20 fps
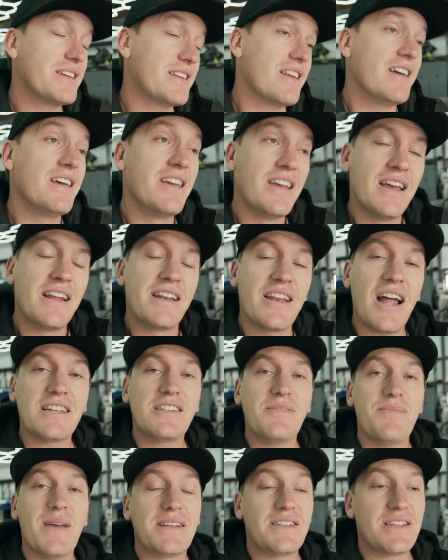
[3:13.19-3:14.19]
And not
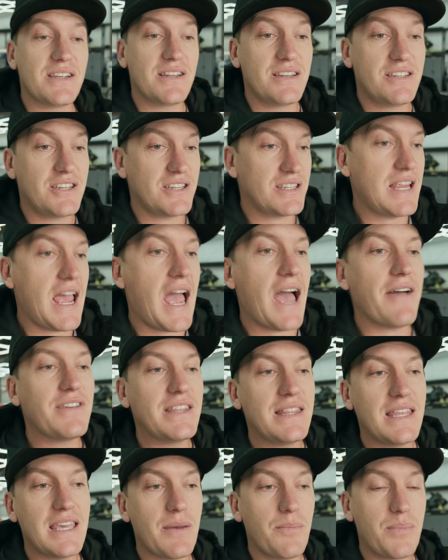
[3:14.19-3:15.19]
to mention just
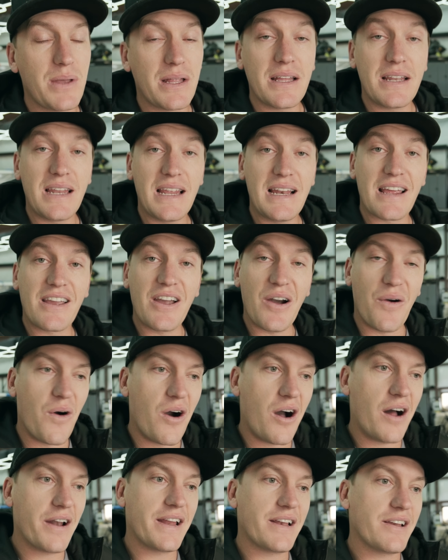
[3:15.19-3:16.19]
having the ability to go
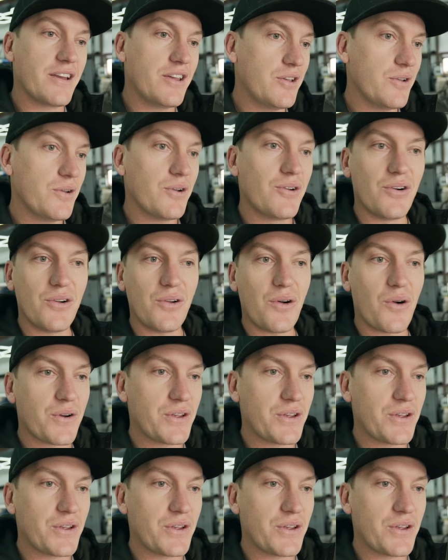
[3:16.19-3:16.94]
on and Google or